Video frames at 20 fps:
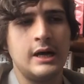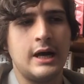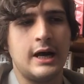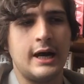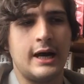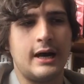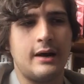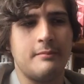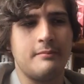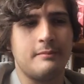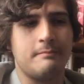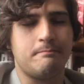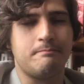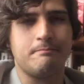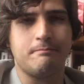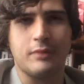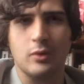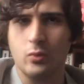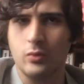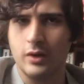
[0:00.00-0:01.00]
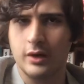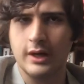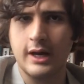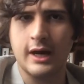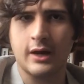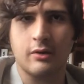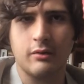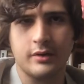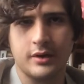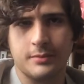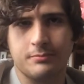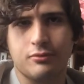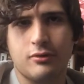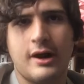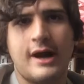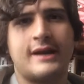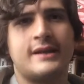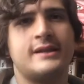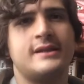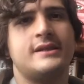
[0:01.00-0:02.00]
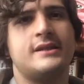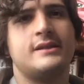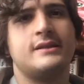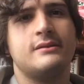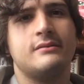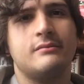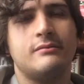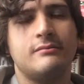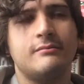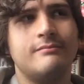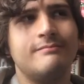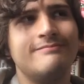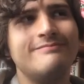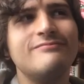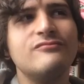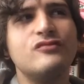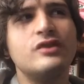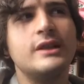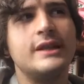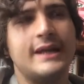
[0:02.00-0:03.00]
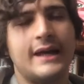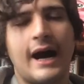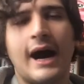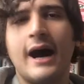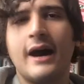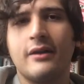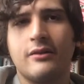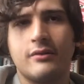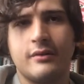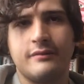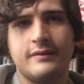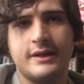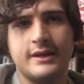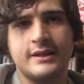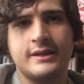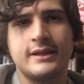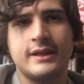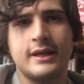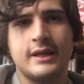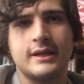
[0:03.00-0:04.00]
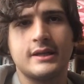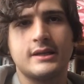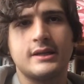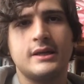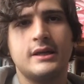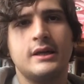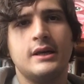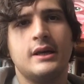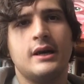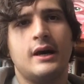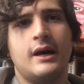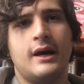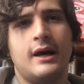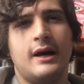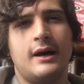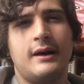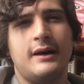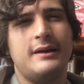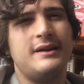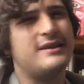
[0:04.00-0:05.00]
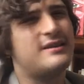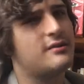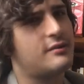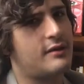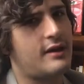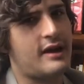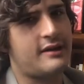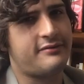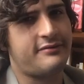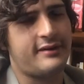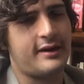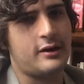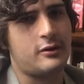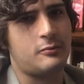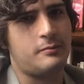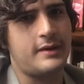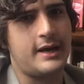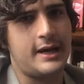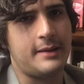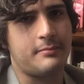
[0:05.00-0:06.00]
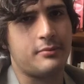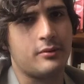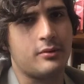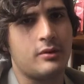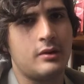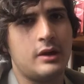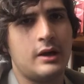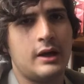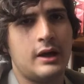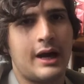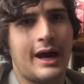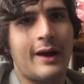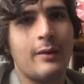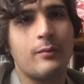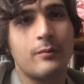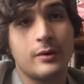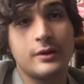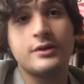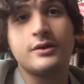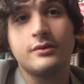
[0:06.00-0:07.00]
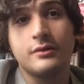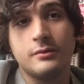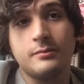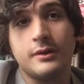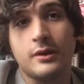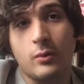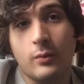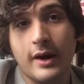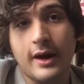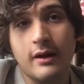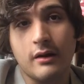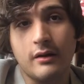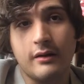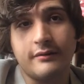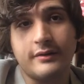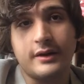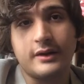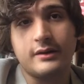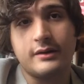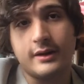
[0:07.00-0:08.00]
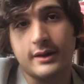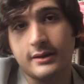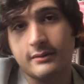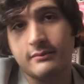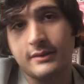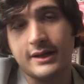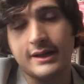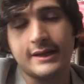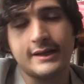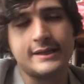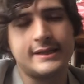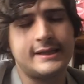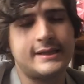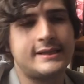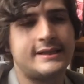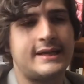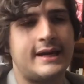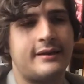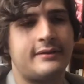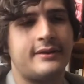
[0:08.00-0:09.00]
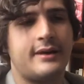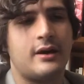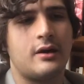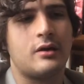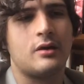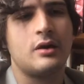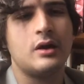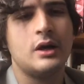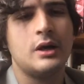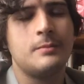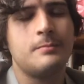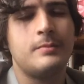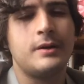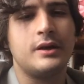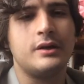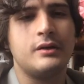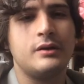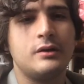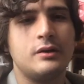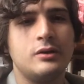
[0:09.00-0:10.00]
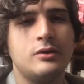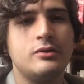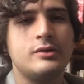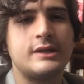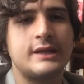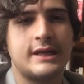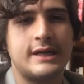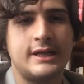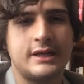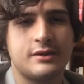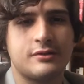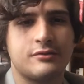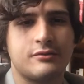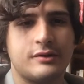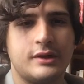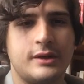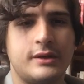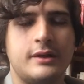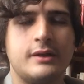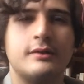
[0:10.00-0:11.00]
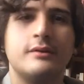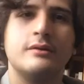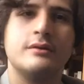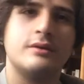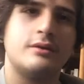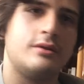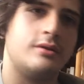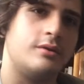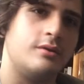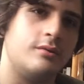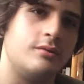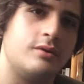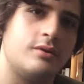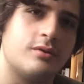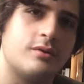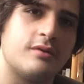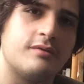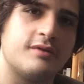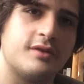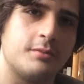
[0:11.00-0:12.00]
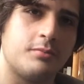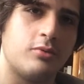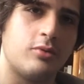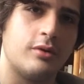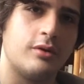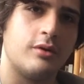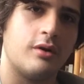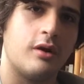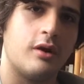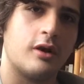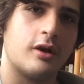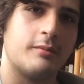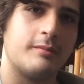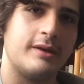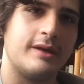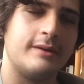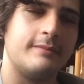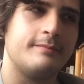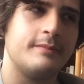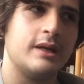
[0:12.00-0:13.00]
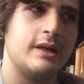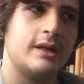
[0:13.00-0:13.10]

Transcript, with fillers: Um, but we're not going to practice really either of these things uh, until that final paper. I want you to be aware of it, that it exists out there, but using history to sort of support your argument